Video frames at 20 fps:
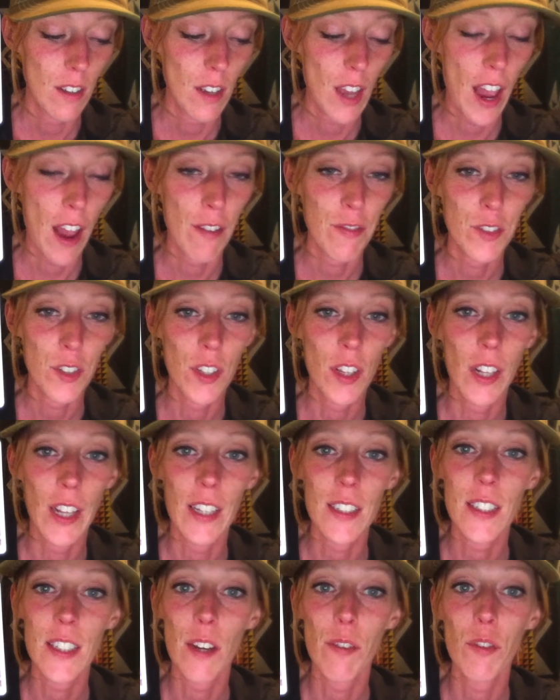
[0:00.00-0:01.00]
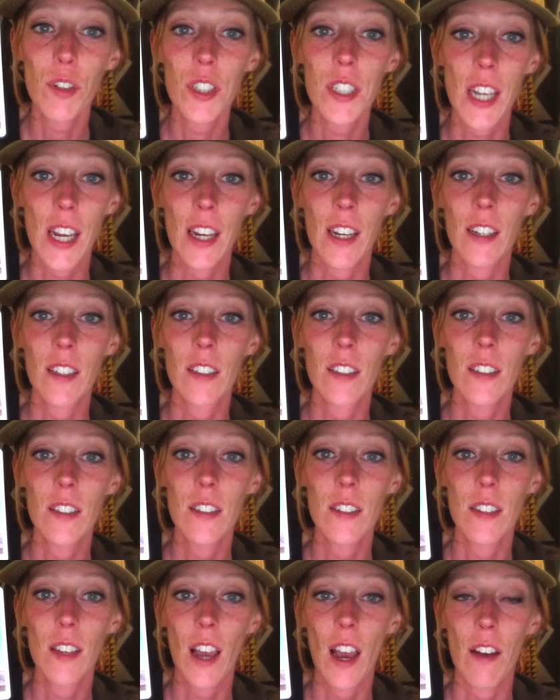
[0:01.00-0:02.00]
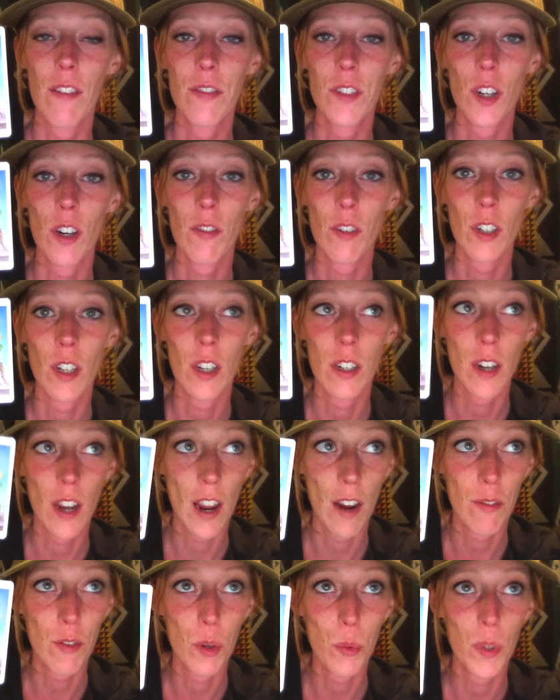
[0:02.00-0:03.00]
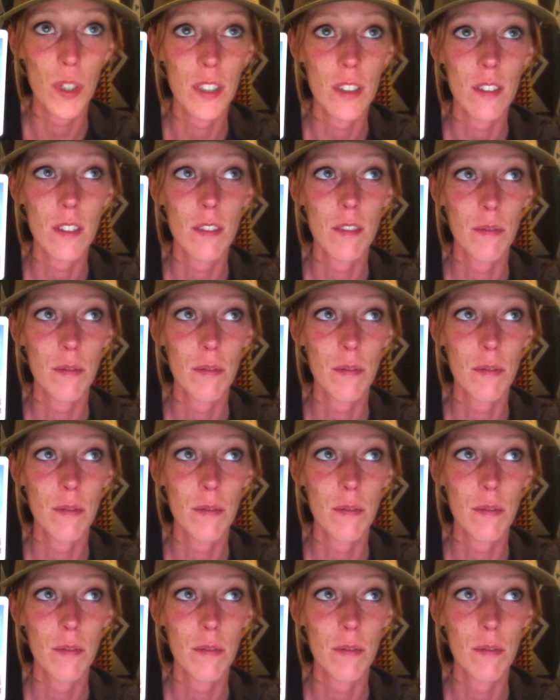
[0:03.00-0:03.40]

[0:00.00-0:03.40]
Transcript: after the last several days, after everyone,